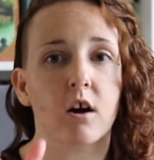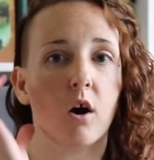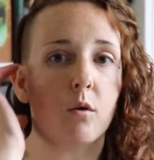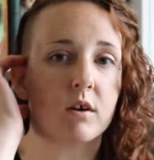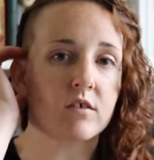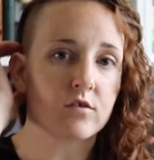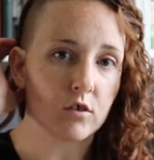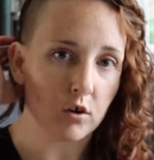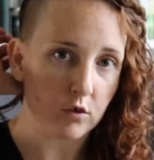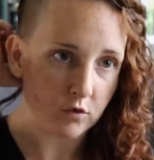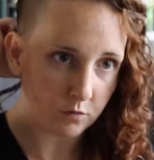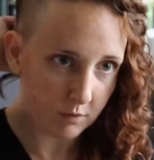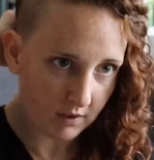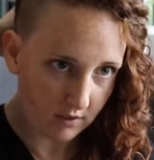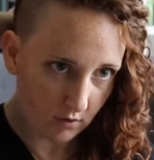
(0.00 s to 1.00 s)
always
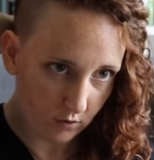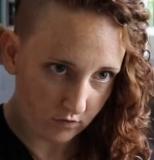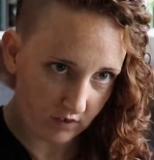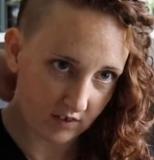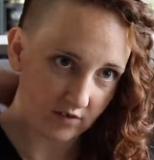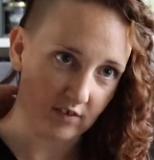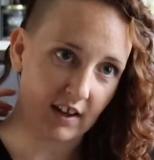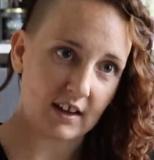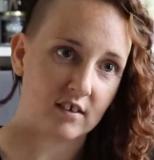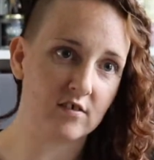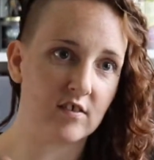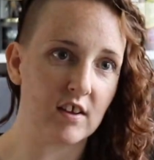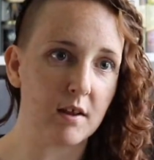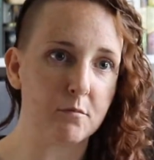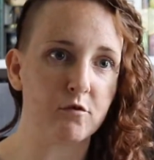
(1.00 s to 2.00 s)
goes with those exact
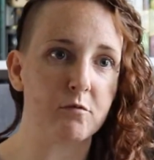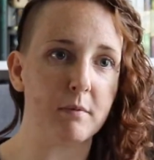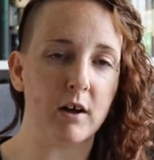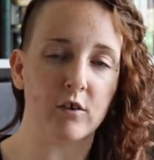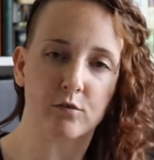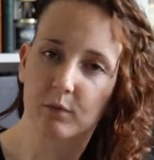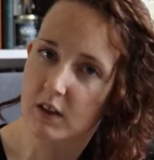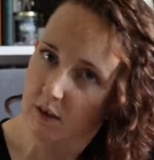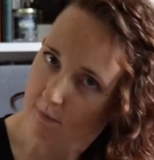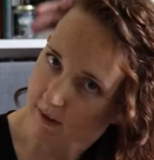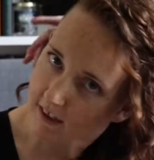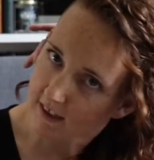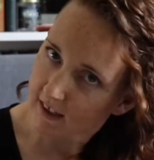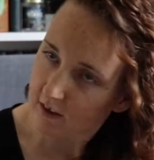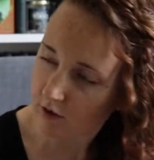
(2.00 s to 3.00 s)
same smells when they
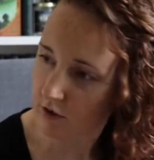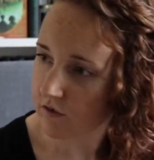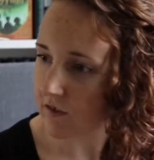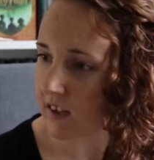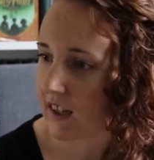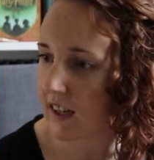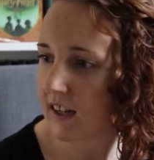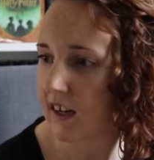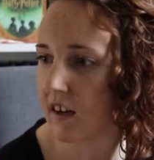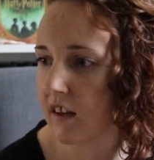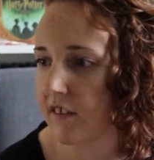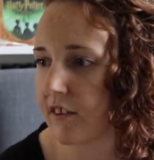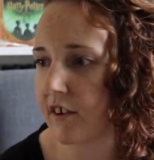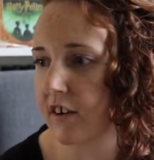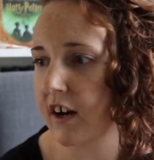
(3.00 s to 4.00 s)
make candles, and
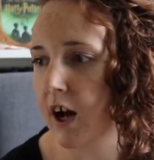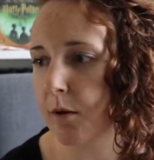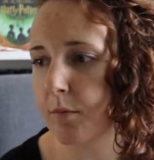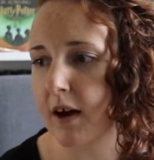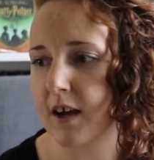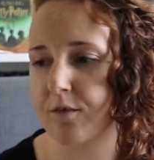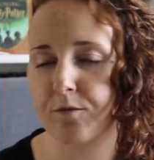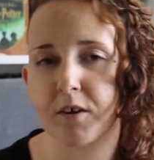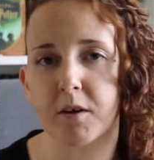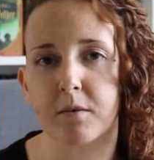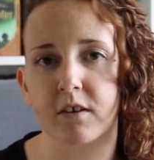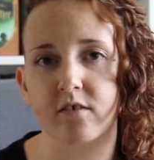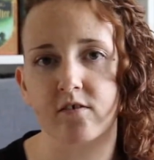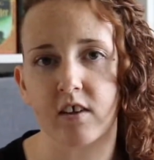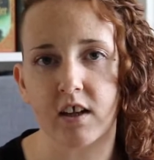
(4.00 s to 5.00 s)
they're not my
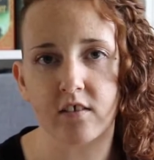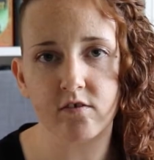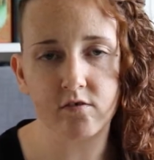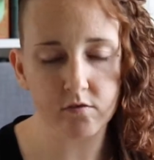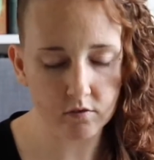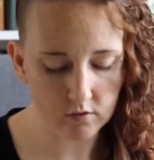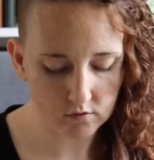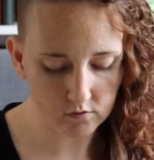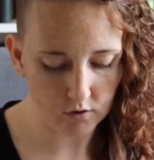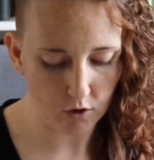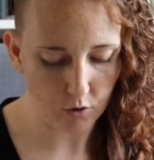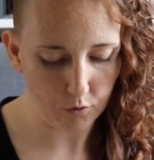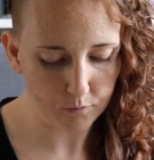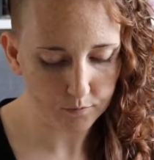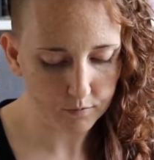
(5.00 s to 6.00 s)
favorite scents.
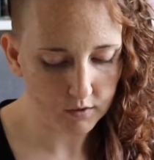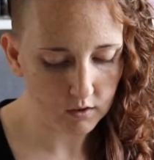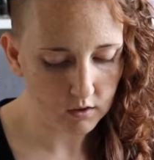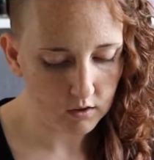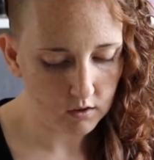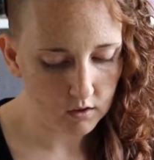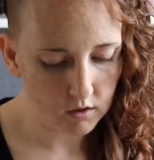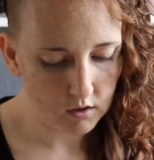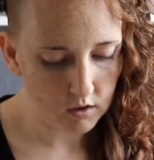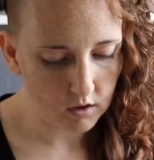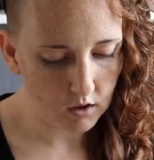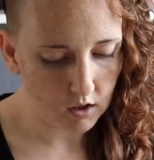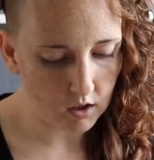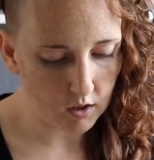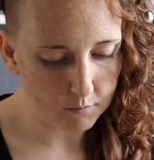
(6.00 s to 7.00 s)
So
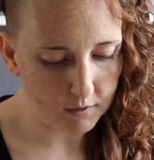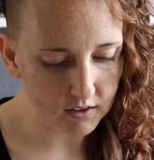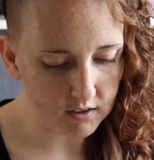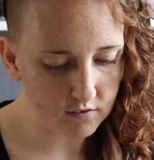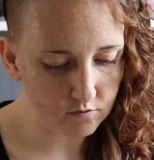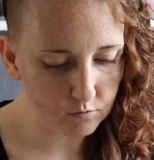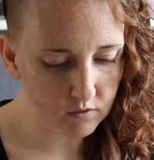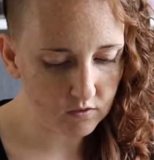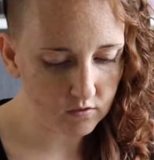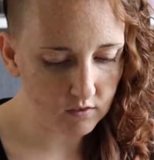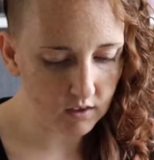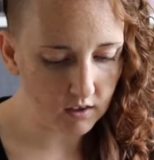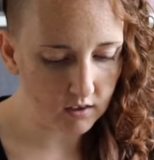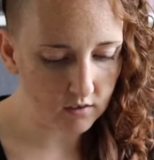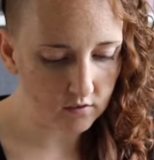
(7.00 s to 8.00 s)
and this one
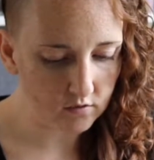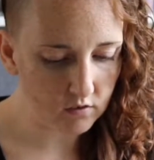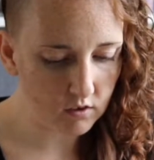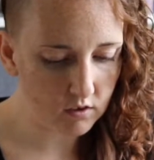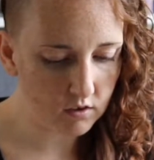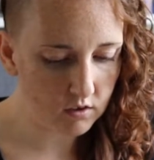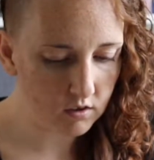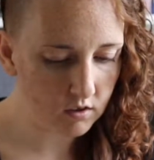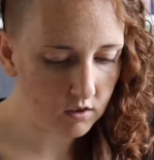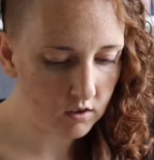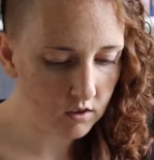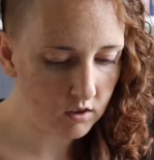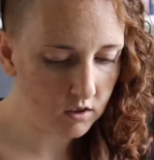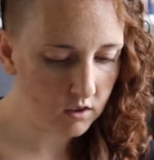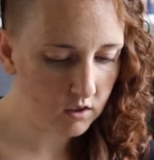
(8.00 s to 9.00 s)
says,
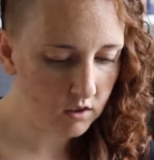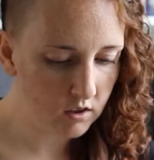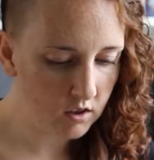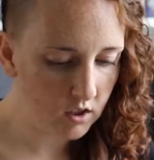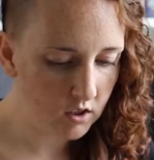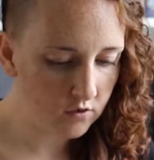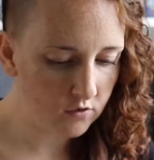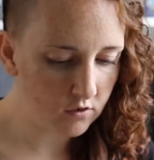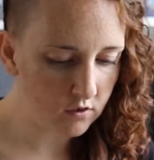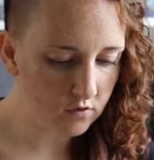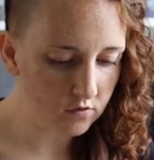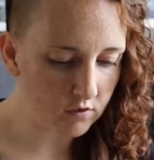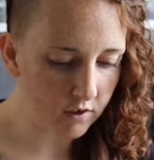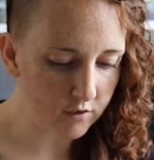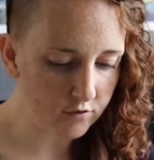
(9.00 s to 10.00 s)
to the
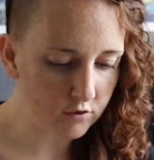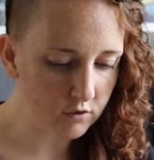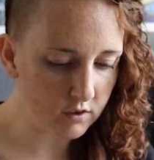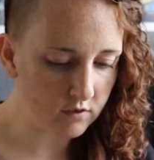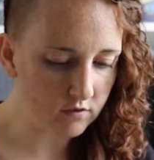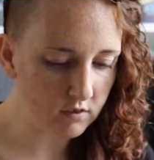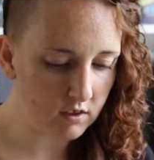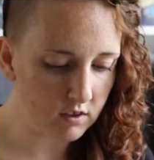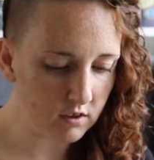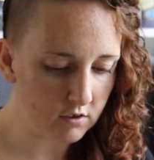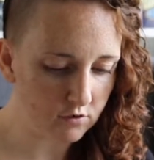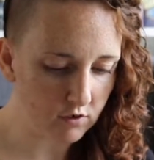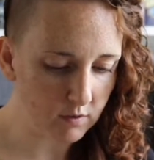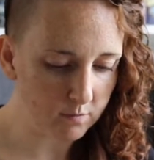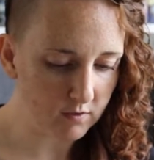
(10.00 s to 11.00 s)
stars who listen and the
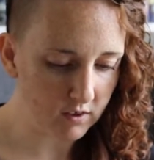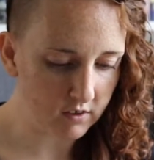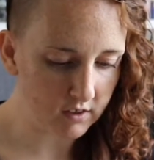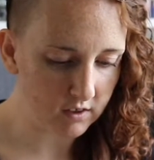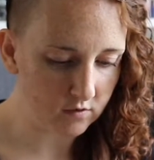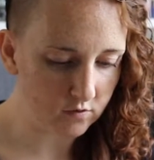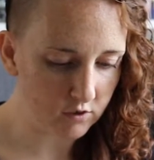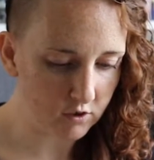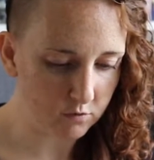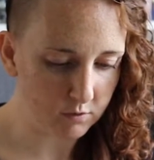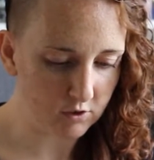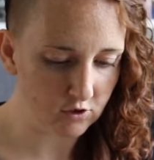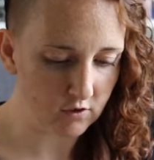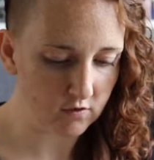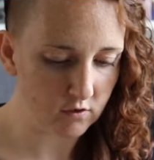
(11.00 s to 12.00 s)
dreams that are answered,
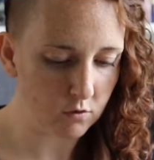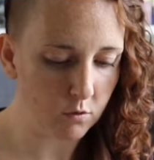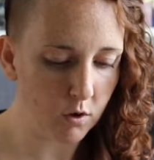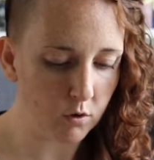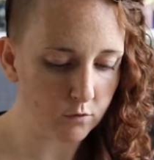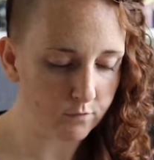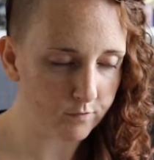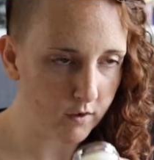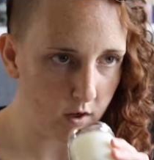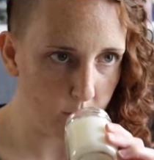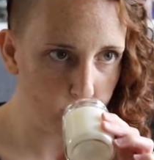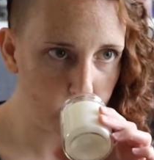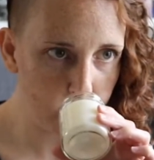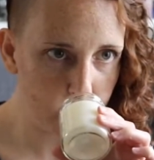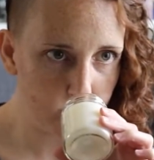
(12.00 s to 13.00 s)
which is a quote
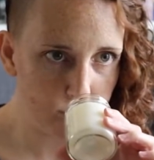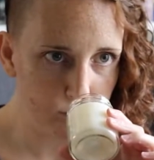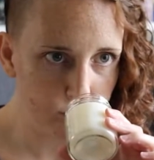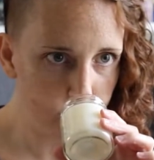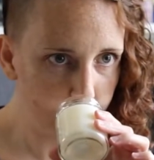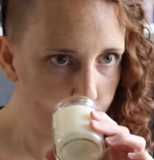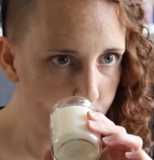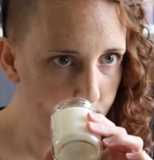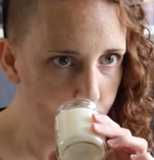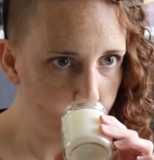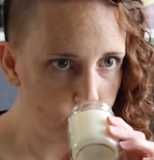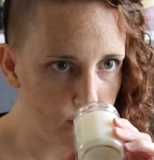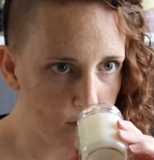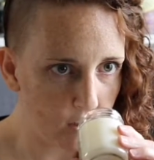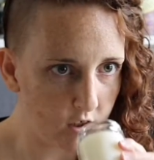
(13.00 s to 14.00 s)
from
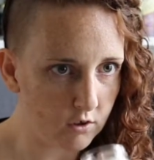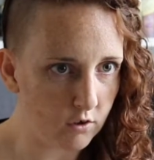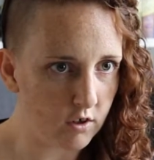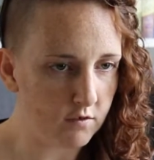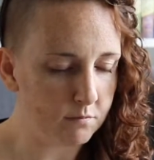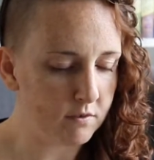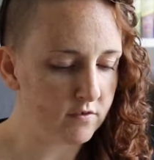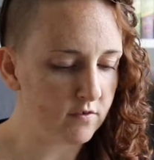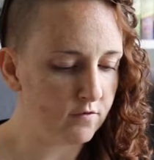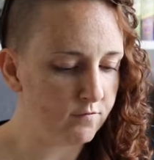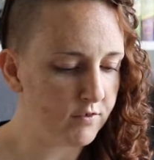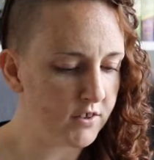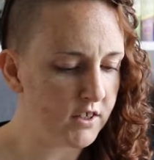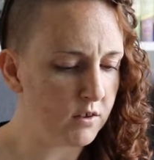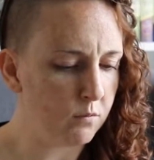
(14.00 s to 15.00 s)
A Court of Mist and Fury.